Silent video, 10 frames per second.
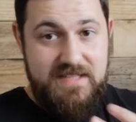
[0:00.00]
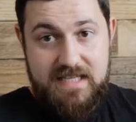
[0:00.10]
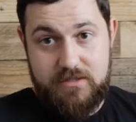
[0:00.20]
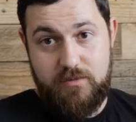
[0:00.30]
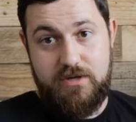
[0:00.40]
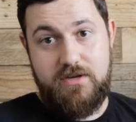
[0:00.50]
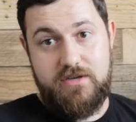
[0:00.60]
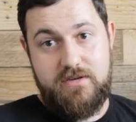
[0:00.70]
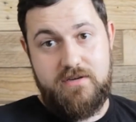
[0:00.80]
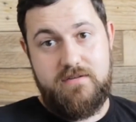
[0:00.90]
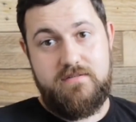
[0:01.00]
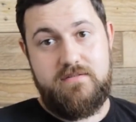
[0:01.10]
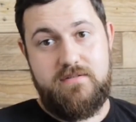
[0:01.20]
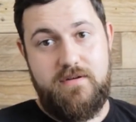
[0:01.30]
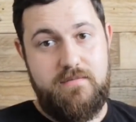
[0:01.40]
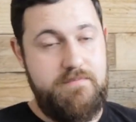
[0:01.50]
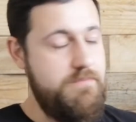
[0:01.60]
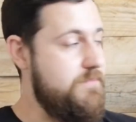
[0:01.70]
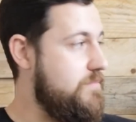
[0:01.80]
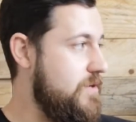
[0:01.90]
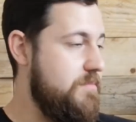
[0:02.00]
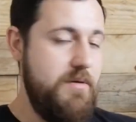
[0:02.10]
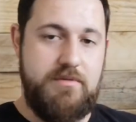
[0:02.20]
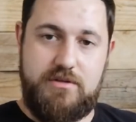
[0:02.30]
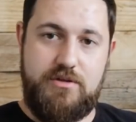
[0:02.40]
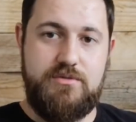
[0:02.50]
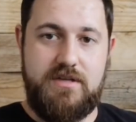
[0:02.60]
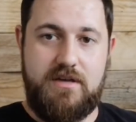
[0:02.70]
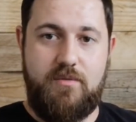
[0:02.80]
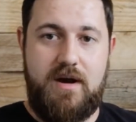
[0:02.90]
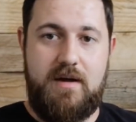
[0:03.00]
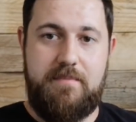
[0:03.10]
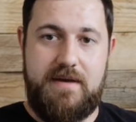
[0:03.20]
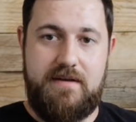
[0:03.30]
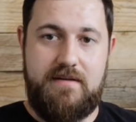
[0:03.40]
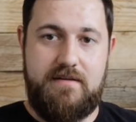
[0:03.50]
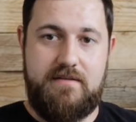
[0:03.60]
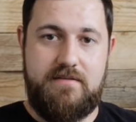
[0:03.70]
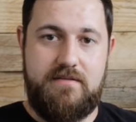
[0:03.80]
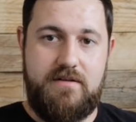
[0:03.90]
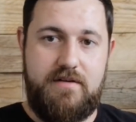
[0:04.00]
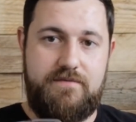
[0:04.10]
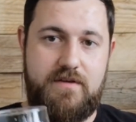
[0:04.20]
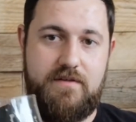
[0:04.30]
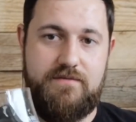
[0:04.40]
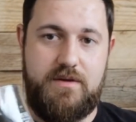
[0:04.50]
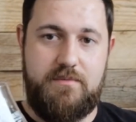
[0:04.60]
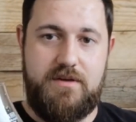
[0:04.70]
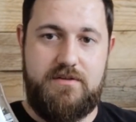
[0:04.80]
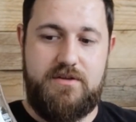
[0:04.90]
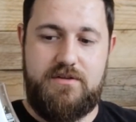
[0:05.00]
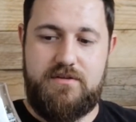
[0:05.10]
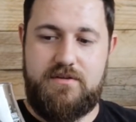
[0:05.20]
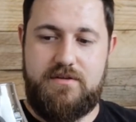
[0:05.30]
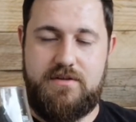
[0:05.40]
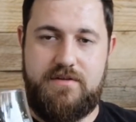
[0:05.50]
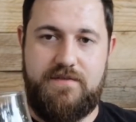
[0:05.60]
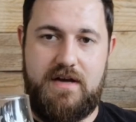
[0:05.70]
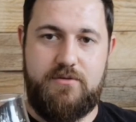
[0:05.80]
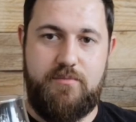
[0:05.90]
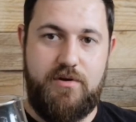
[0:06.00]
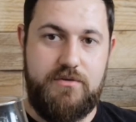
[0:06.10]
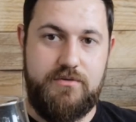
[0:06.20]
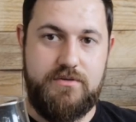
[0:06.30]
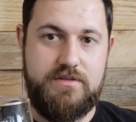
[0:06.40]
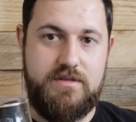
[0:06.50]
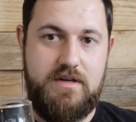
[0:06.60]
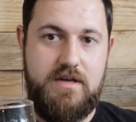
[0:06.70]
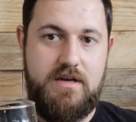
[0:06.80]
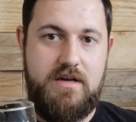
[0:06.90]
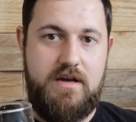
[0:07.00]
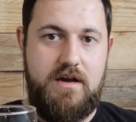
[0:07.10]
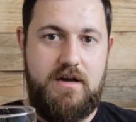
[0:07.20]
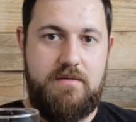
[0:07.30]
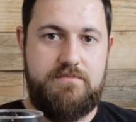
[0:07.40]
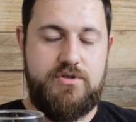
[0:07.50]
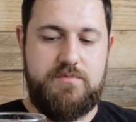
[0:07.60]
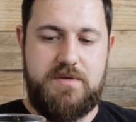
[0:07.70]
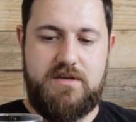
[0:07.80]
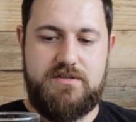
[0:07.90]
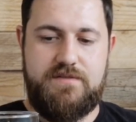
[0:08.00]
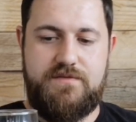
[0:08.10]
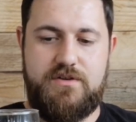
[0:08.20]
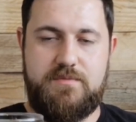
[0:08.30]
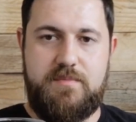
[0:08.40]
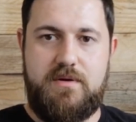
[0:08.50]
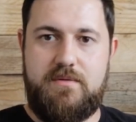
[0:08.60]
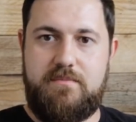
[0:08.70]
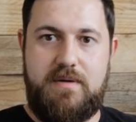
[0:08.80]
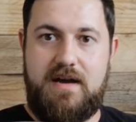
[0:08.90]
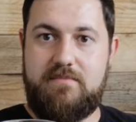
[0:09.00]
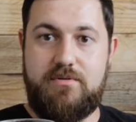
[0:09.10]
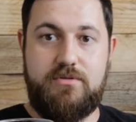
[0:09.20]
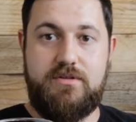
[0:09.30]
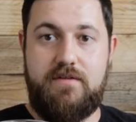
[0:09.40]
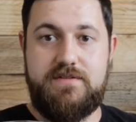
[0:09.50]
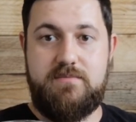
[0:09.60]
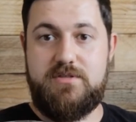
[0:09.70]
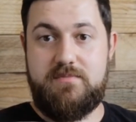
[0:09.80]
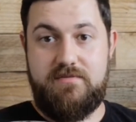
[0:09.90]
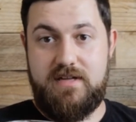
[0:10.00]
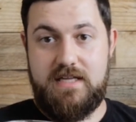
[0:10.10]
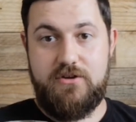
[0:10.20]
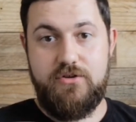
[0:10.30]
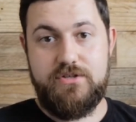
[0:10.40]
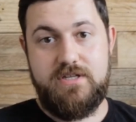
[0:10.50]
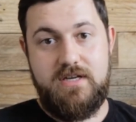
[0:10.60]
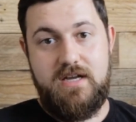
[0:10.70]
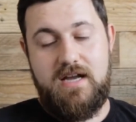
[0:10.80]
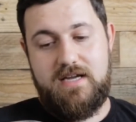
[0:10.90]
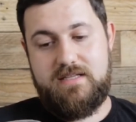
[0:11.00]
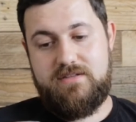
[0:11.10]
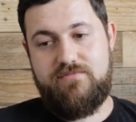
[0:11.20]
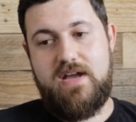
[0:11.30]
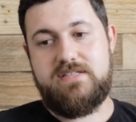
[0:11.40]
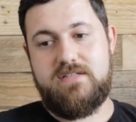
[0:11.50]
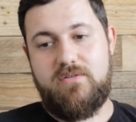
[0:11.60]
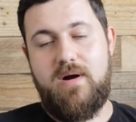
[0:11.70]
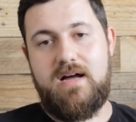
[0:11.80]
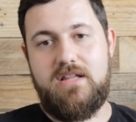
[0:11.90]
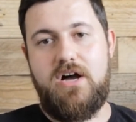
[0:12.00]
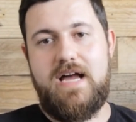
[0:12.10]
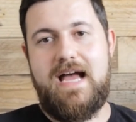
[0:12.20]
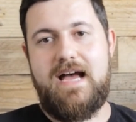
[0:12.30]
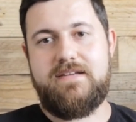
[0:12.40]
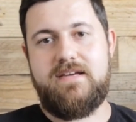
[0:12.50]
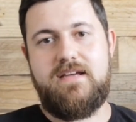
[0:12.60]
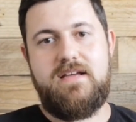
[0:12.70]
did work, but you're probably losing quite a bit of your final product, just because the first pint pulled off seems to be really good, and then the rest are quite a lot ahead.